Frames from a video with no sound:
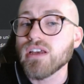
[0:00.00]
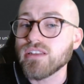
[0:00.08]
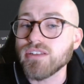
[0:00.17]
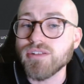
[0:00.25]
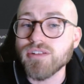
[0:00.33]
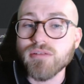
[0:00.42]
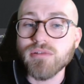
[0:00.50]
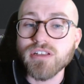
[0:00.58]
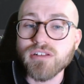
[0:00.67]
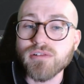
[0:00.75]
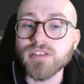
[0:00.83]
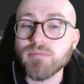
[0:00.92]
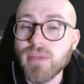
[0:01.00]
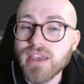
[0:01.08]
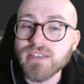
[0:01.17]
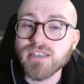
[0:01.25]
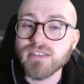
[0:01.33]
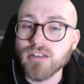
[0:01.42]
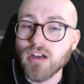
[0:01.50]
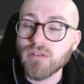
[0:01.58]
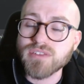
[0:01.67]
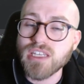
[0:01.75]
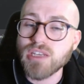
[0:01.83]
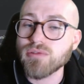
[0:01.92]
The unit will include the basics of
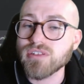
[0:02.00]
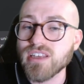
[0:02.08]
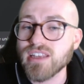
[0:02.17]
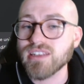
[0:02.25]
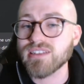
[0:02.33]
sequencing,